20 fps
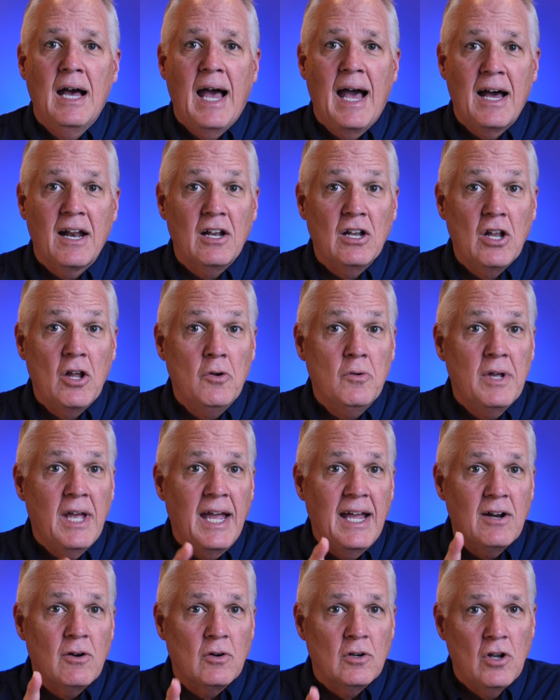How to
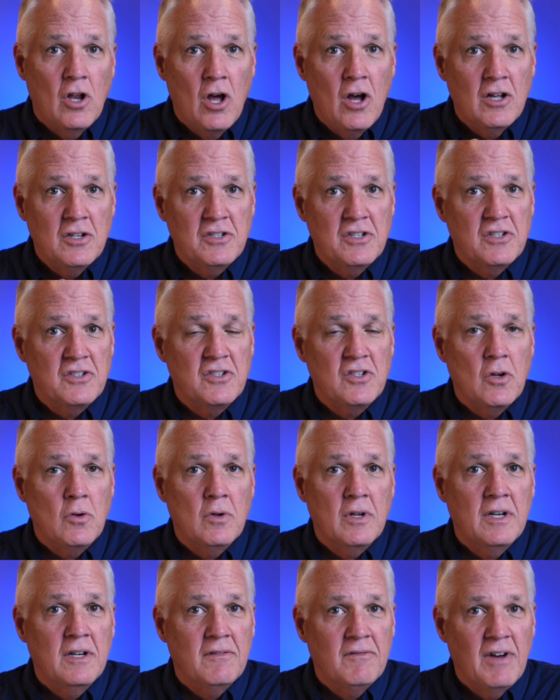locate or lost a
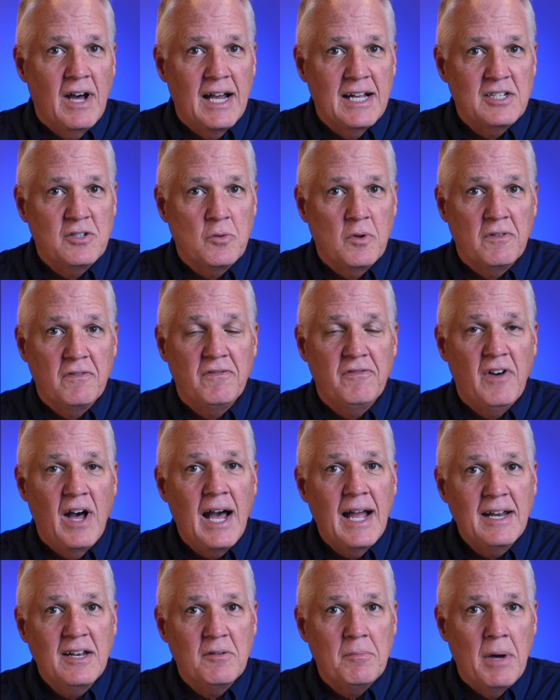stolen device with
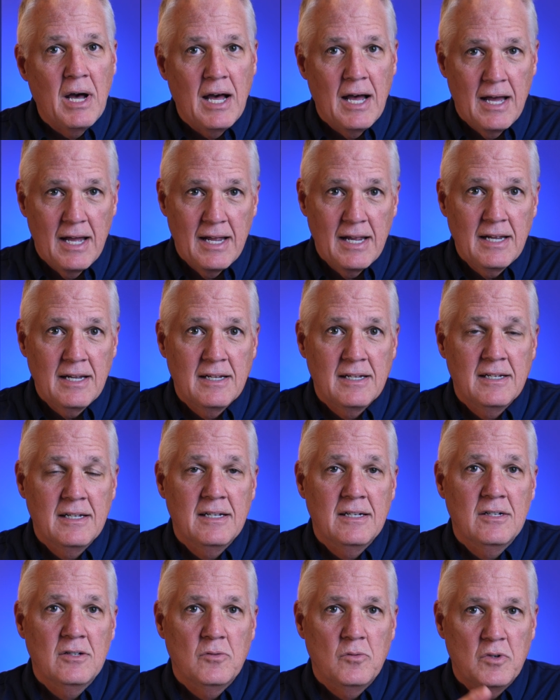Find My,
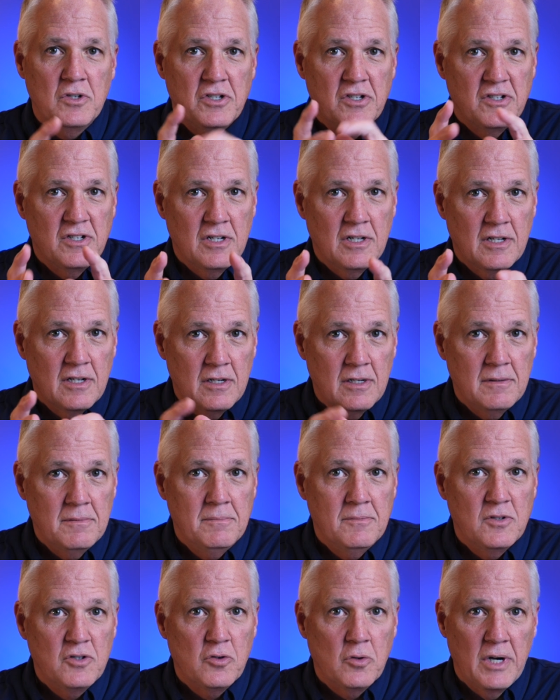which is a little
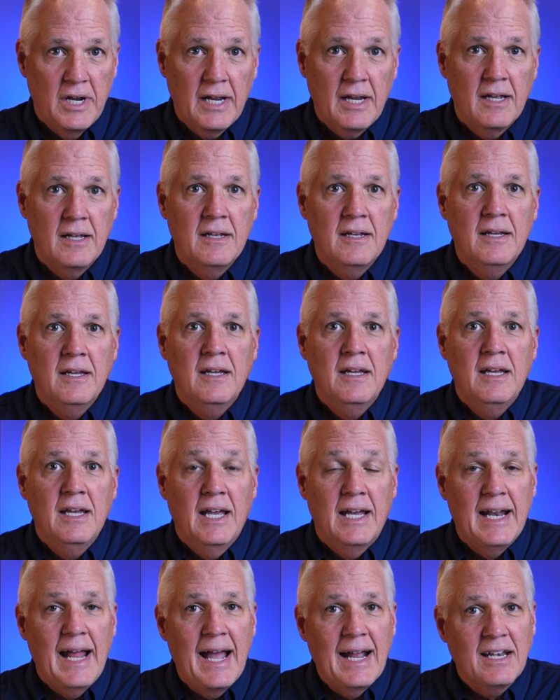trick.
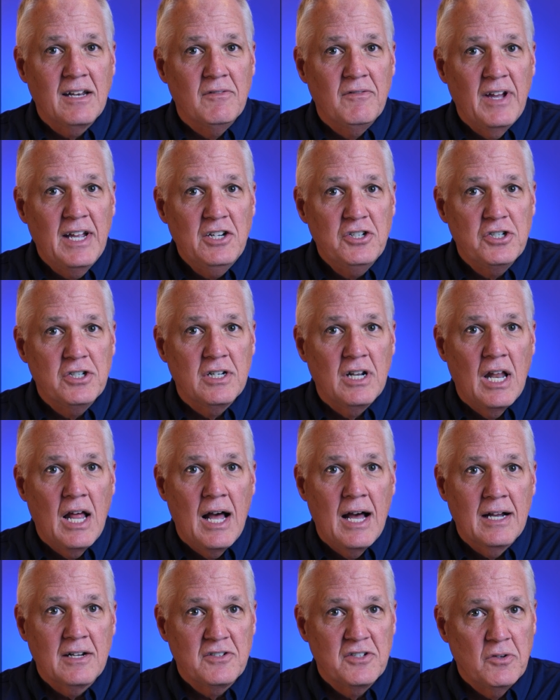An activation
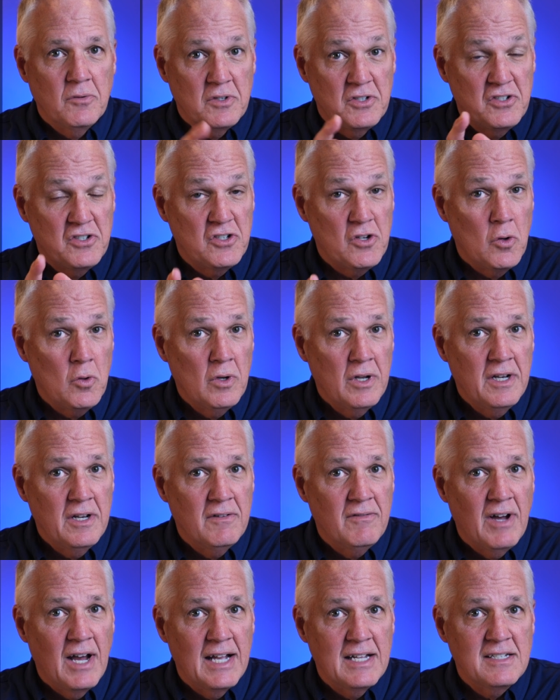lock so a stolen
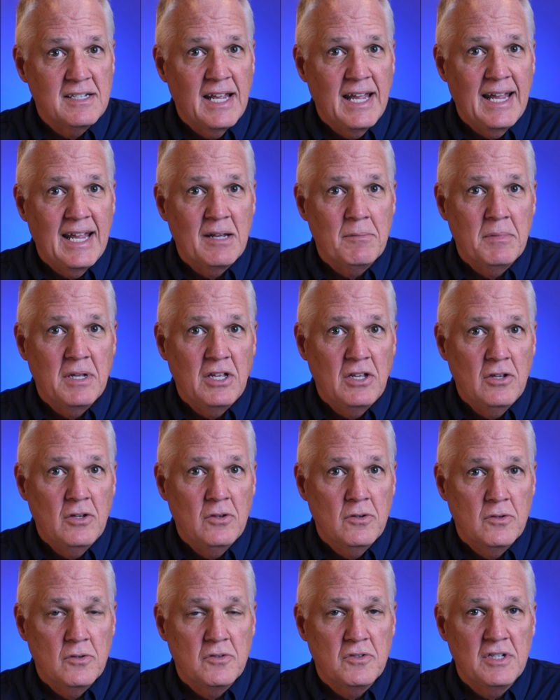device can't be
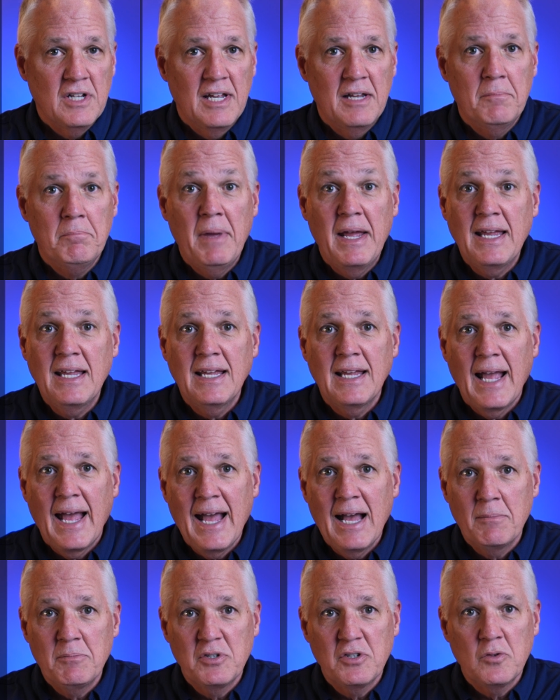used, and making
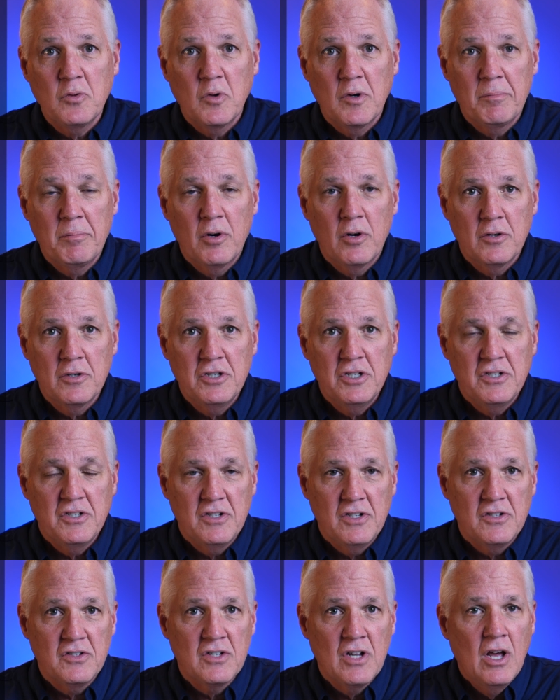App Store
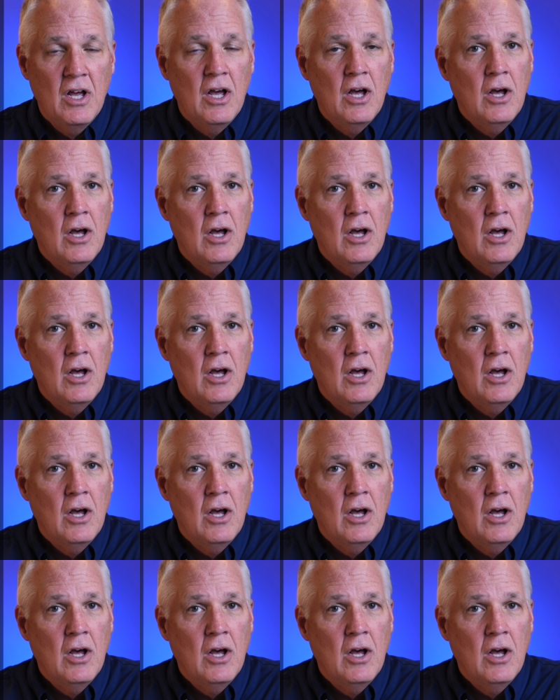purchases.